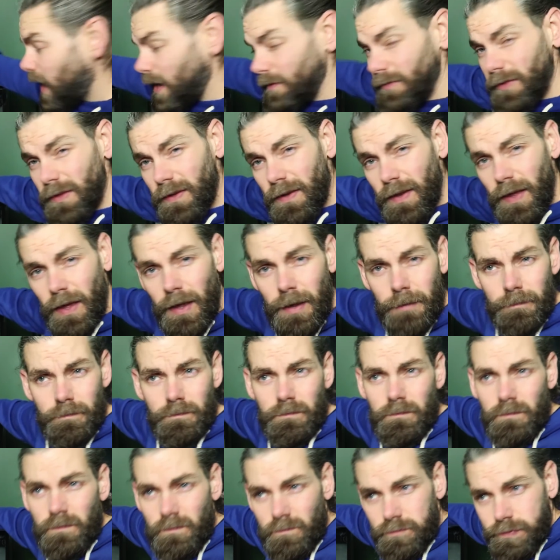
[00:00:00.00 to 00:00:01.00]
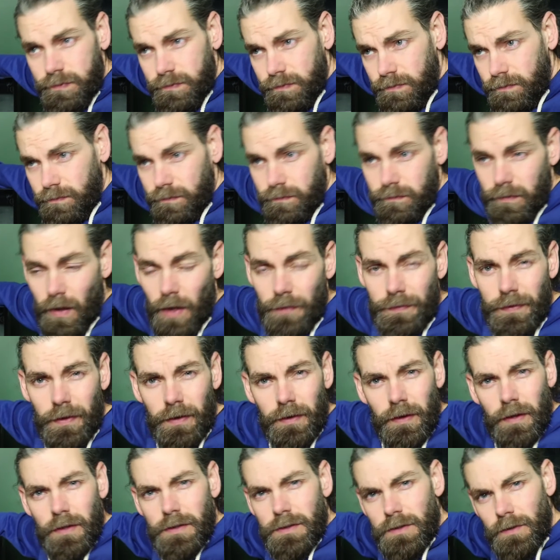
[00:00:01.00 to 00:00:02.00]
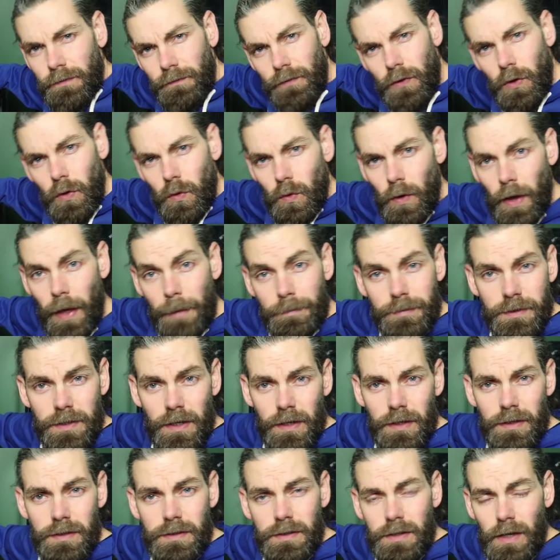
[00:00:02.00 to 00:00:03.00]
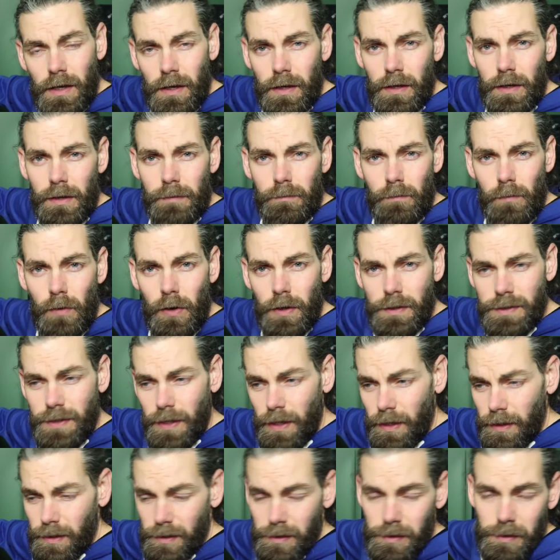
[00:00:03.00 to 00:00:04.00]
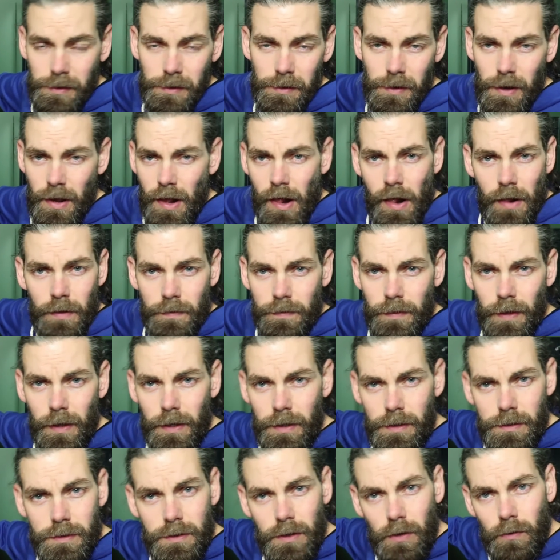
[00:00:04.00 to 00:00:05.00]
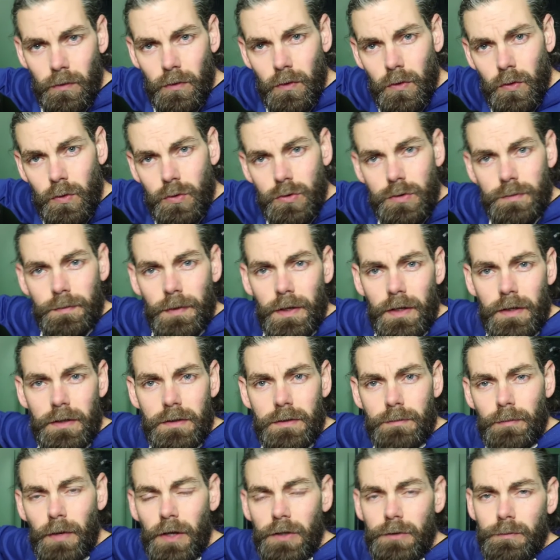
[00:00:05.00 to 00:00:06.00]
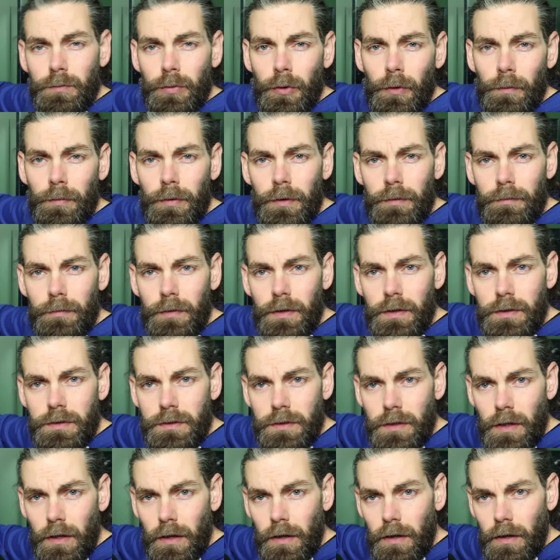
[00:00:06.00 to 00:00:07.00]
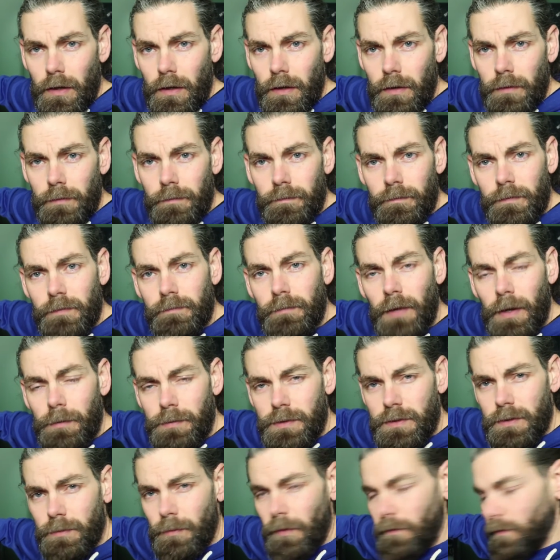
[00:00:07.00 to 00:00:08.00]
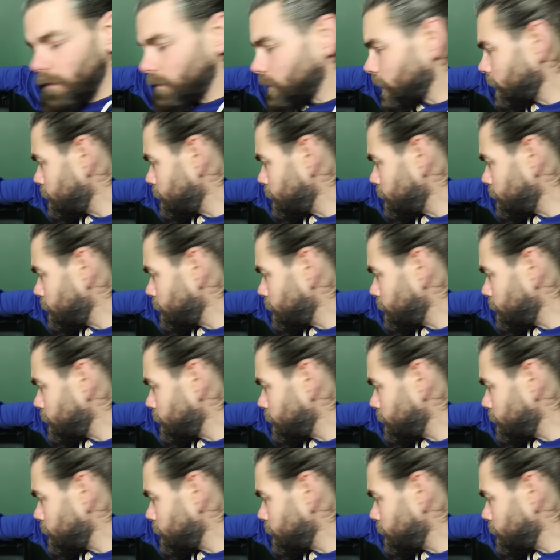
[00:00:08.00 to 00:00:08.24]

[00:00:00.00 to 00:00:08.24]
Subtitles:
Other than that, I think there's a few Aiptasia in my tank. They don't cause me as much problem as maybe some other